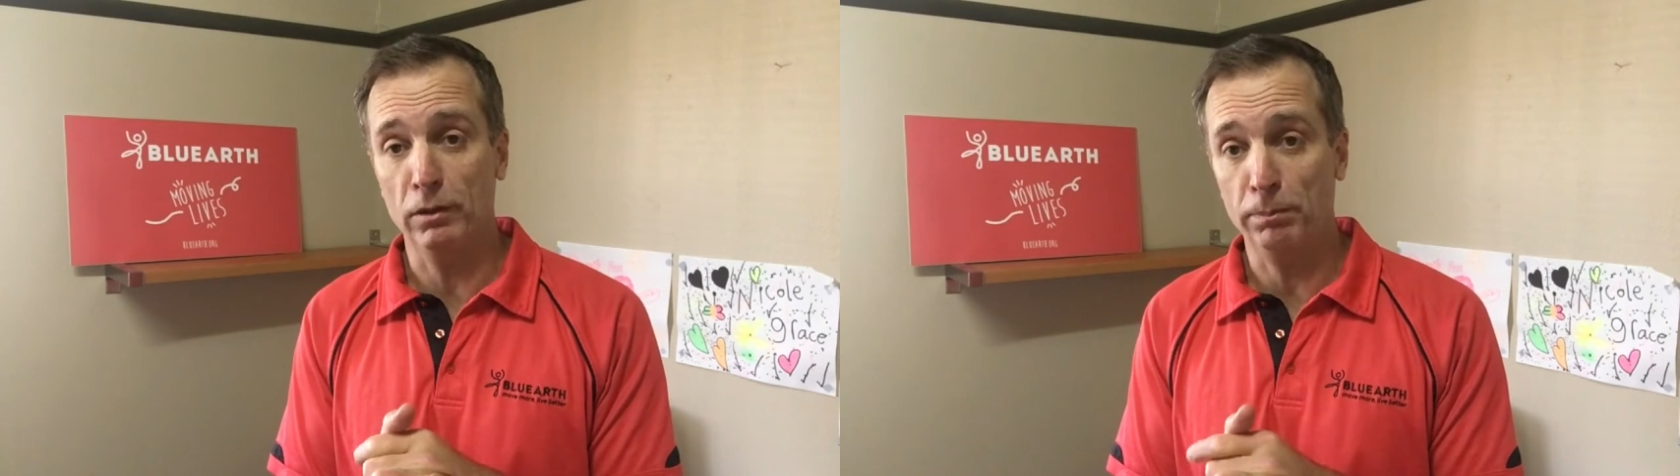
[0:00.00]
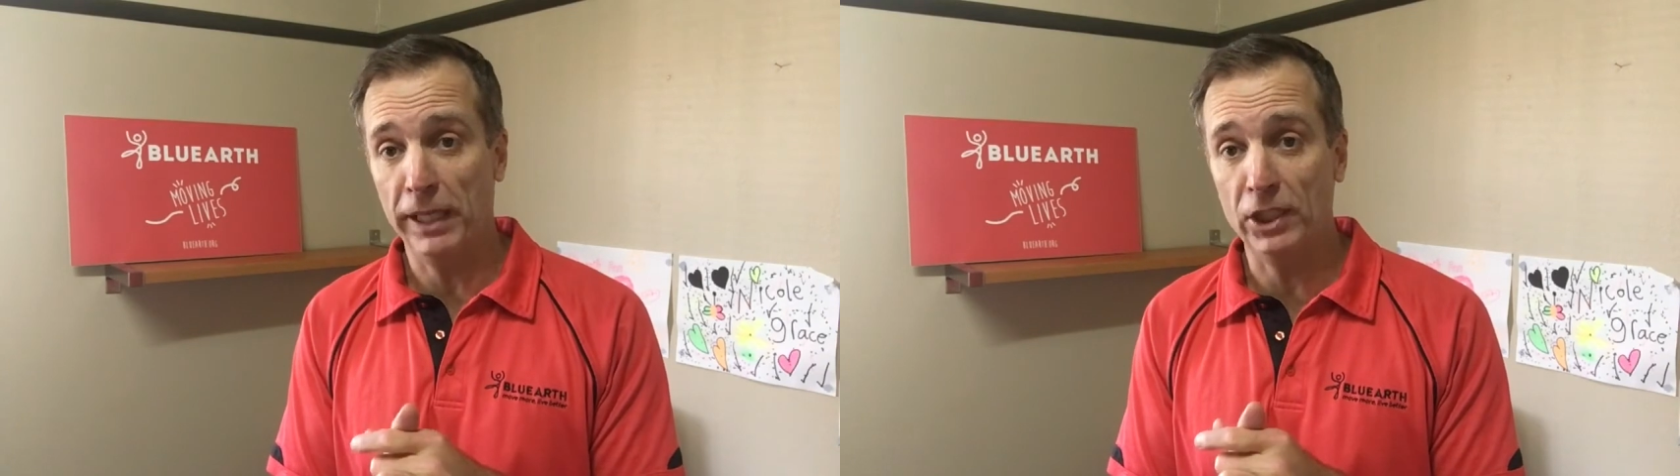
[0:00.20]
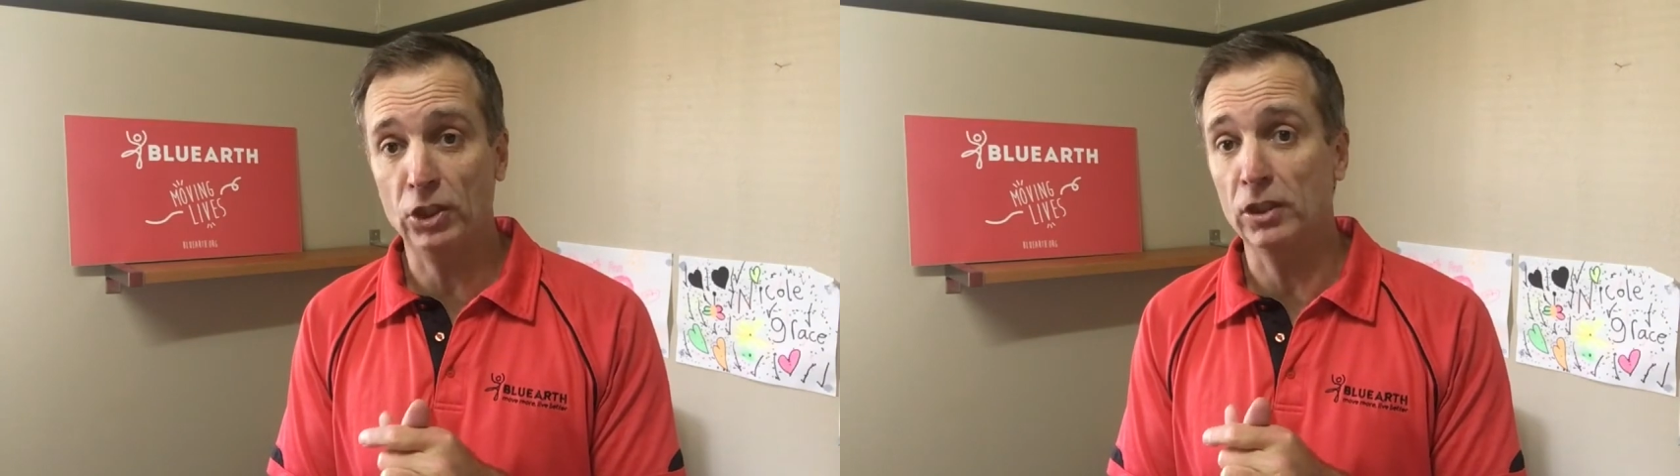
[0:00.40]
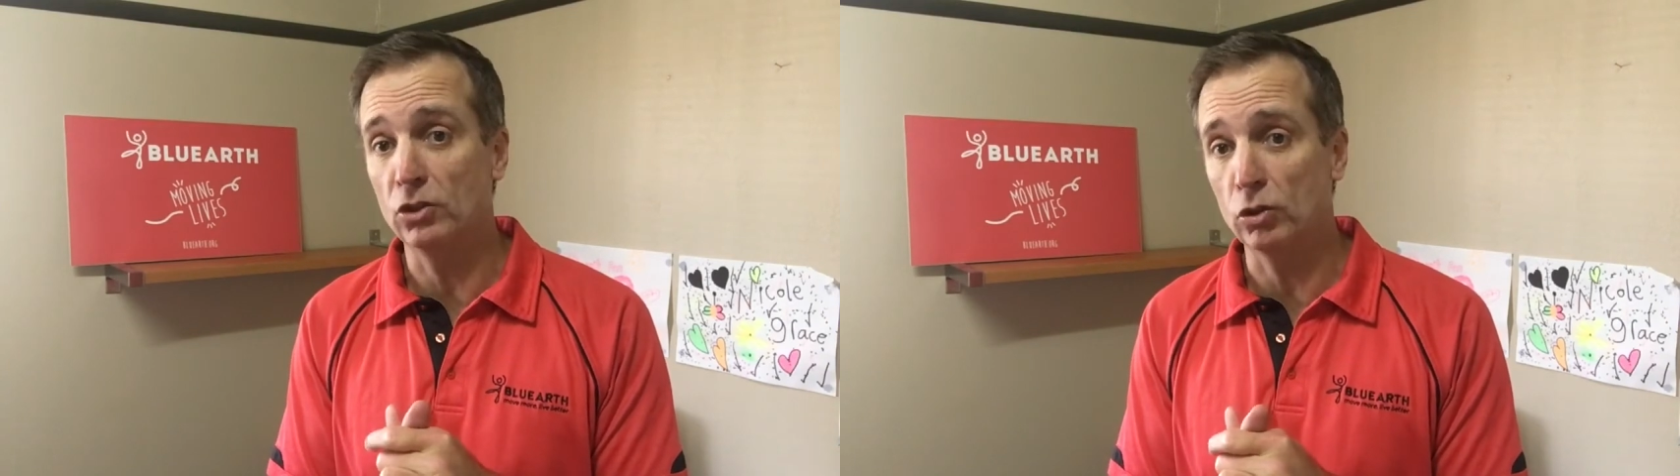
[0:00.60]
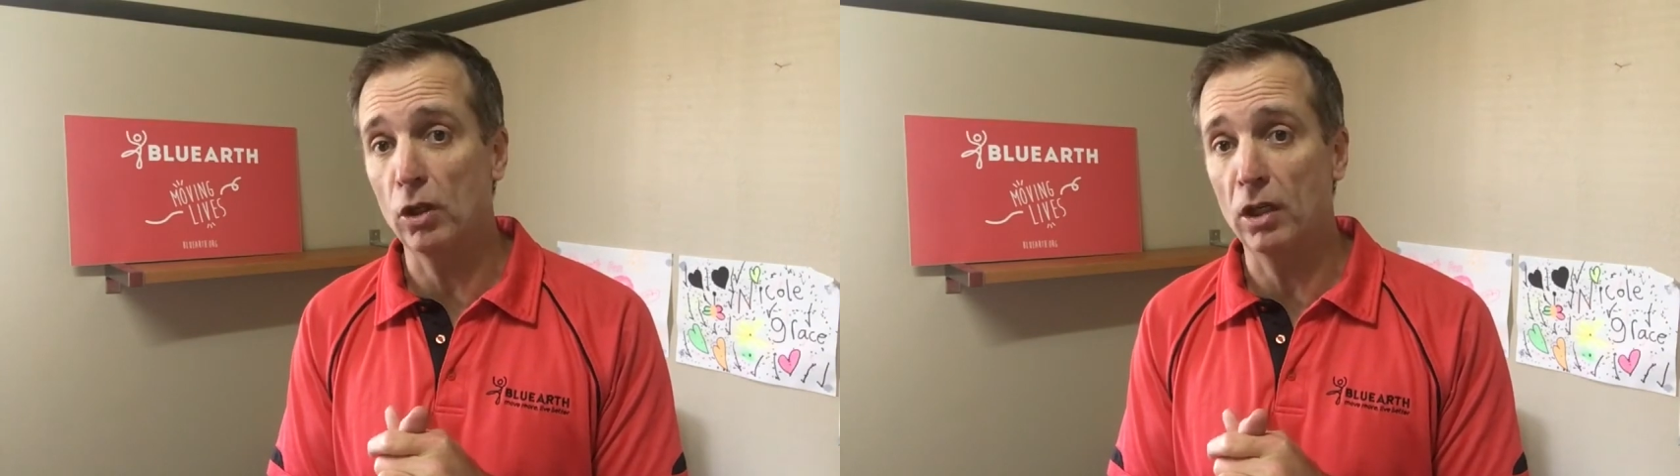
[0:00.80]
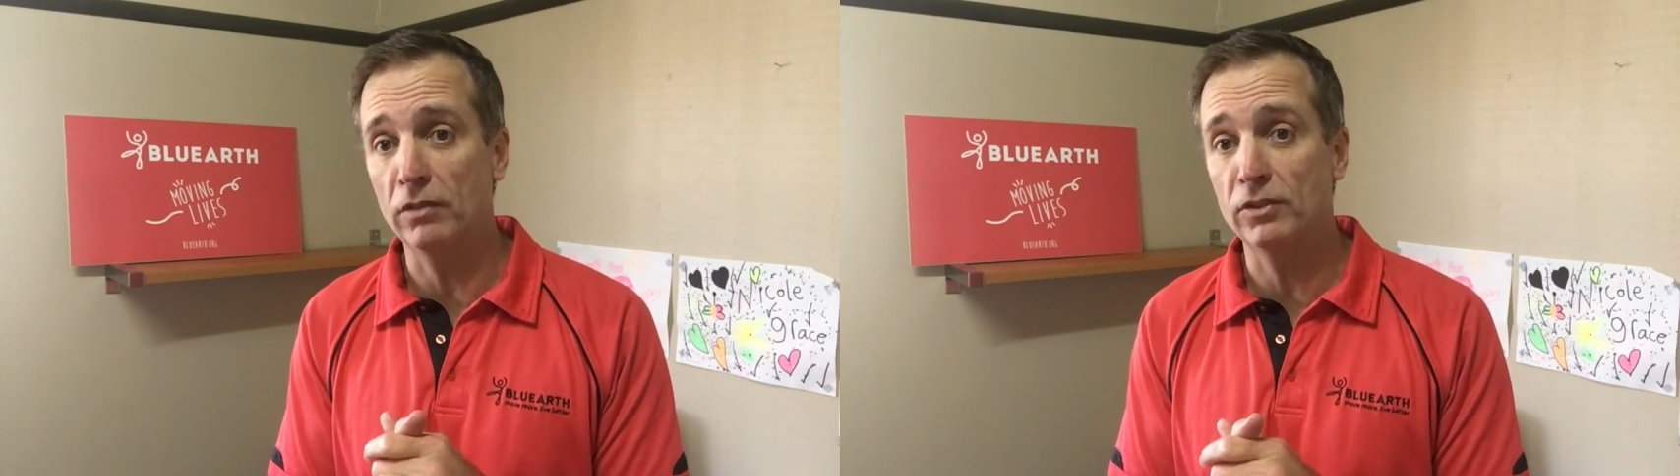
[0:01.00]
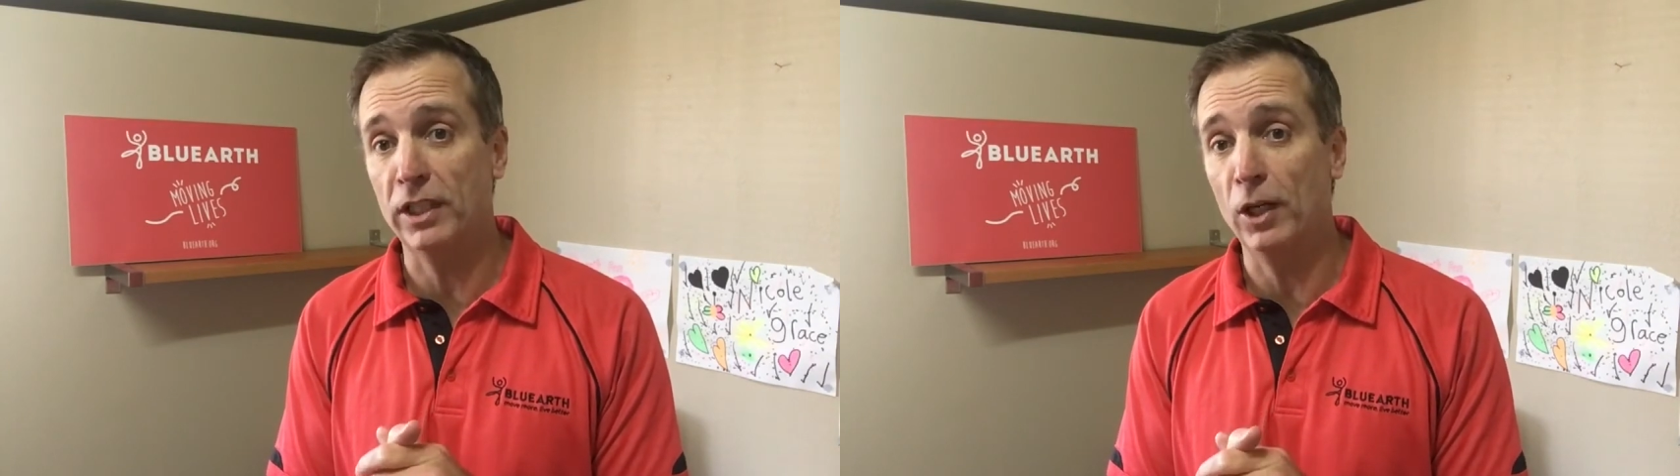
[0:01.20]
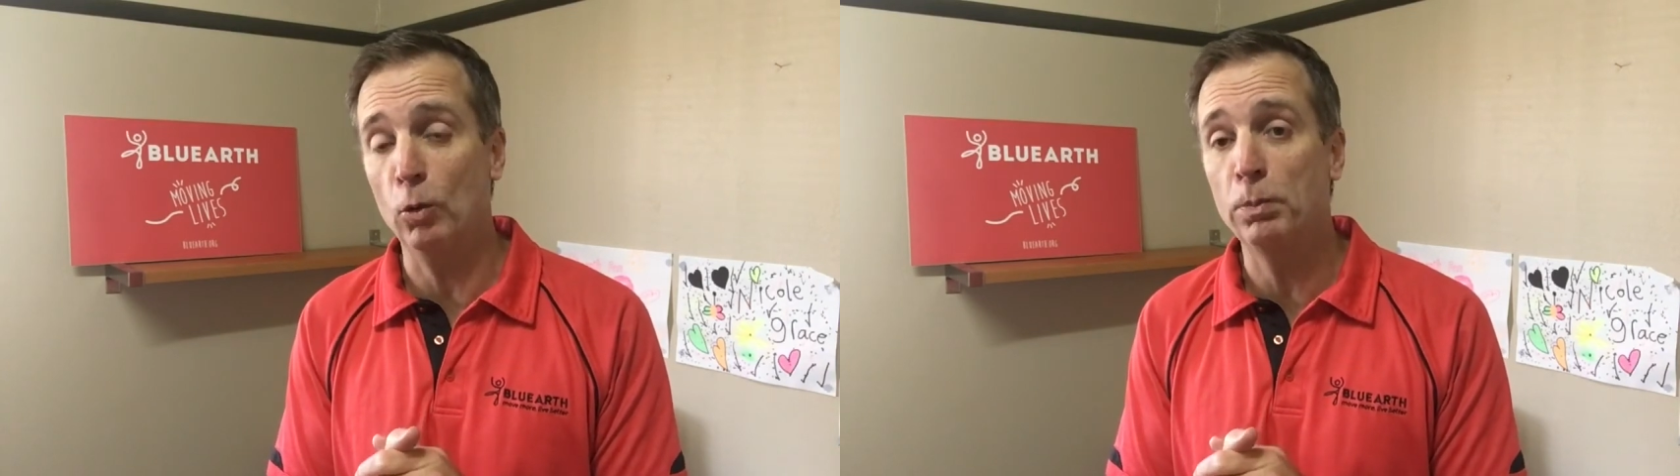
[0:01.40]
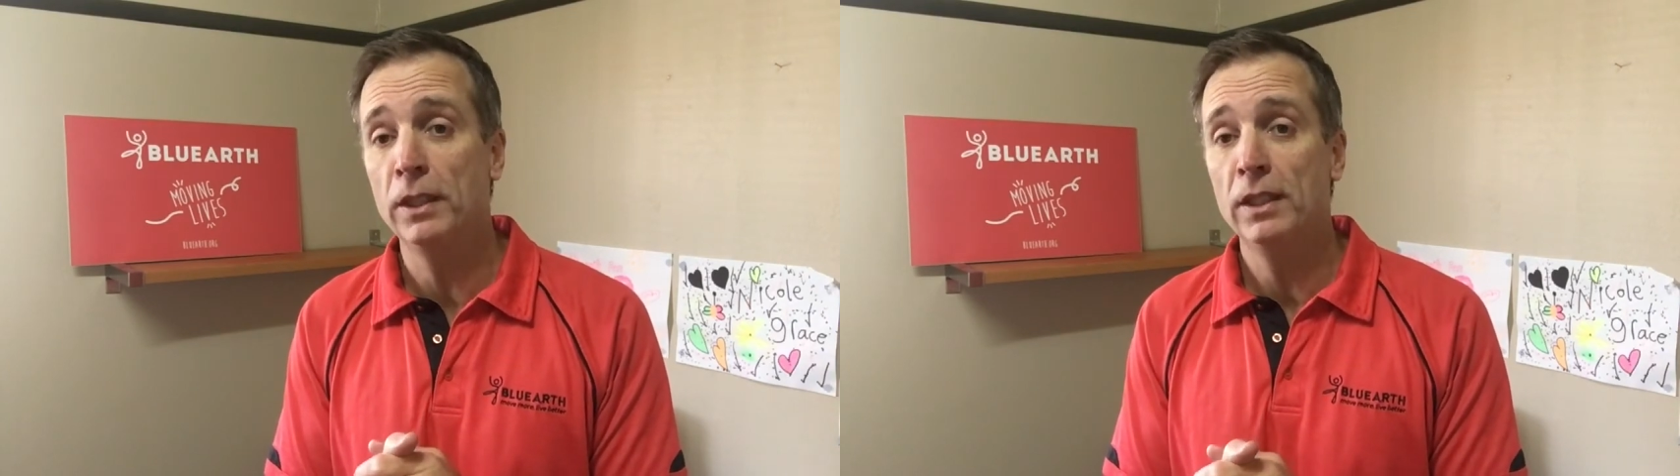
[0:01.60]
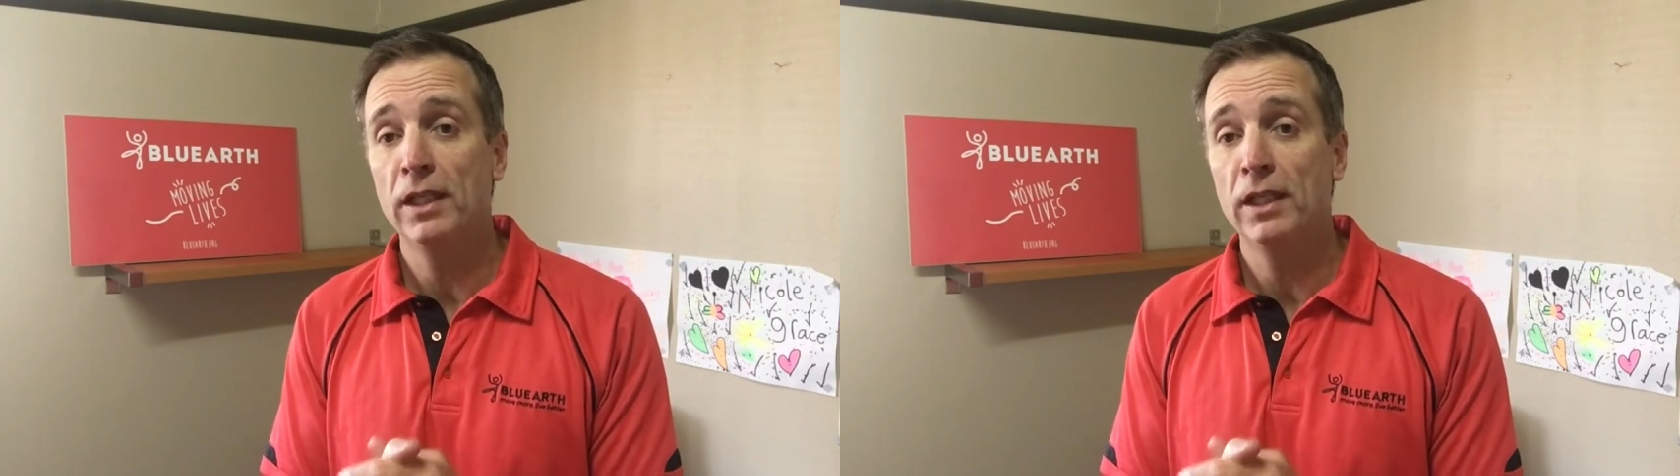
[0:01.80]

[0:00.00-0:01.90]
passion and drive to help